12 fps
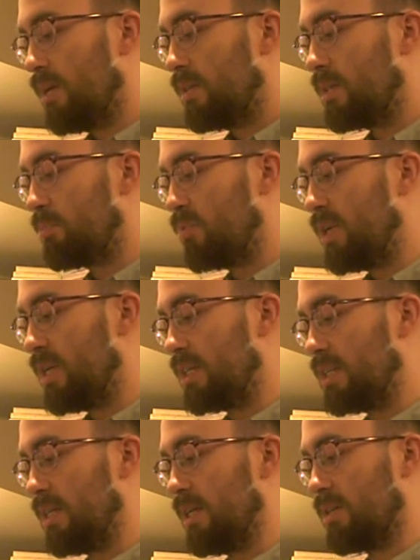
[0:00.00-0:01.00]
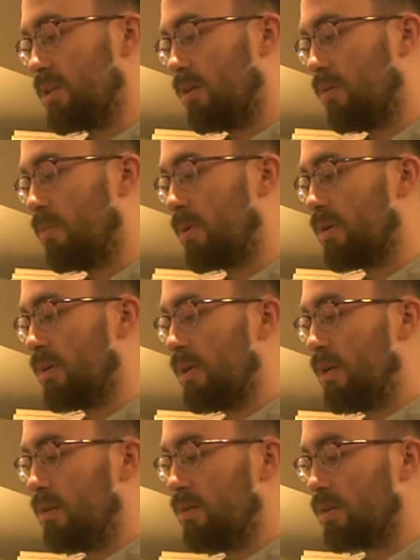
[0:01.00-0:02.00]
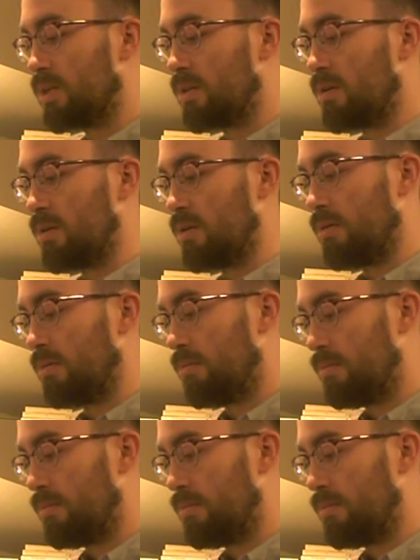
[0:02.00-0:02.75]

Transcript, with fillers: Spree seeds homeward, looks curve,